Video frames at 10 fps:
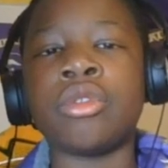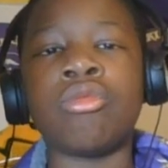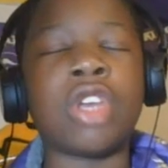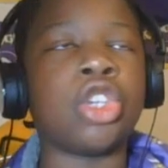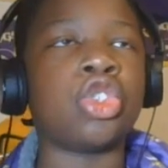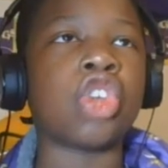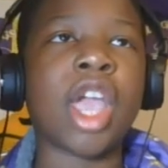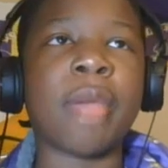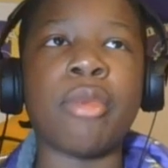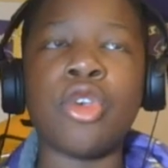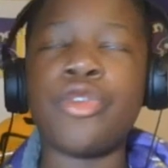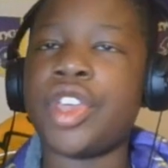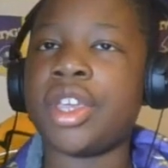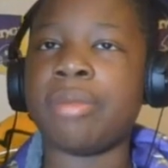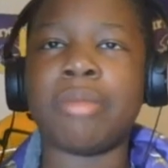We could try
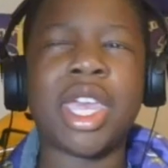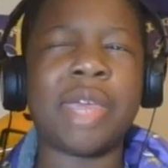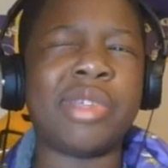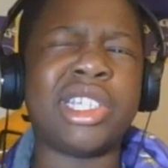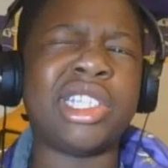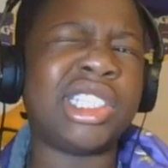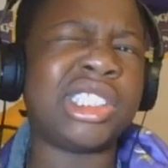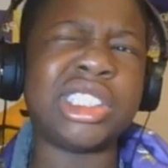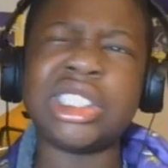moving maybe...